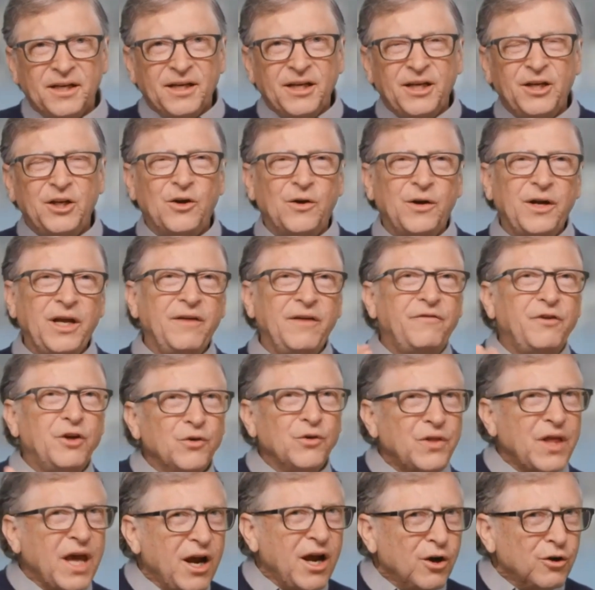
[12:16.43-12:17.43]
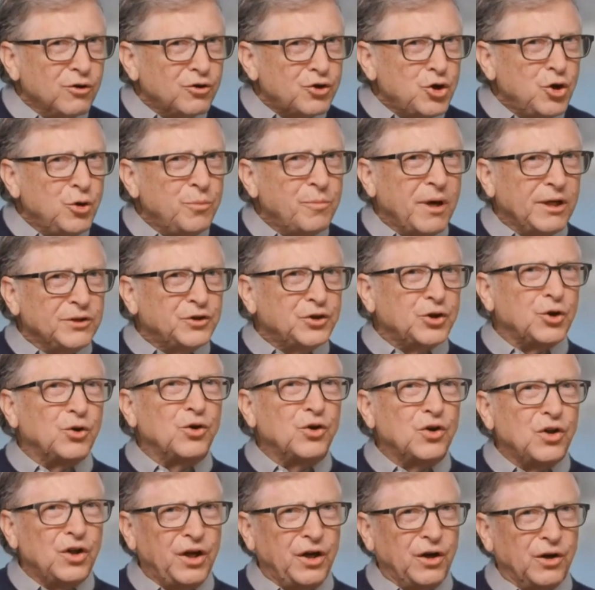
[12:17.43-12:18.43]
You know, if you're there 2 months
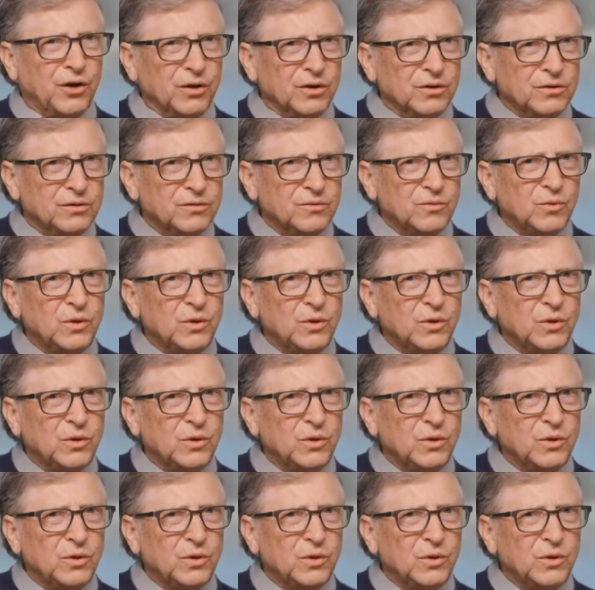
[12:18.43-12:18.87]
earlier,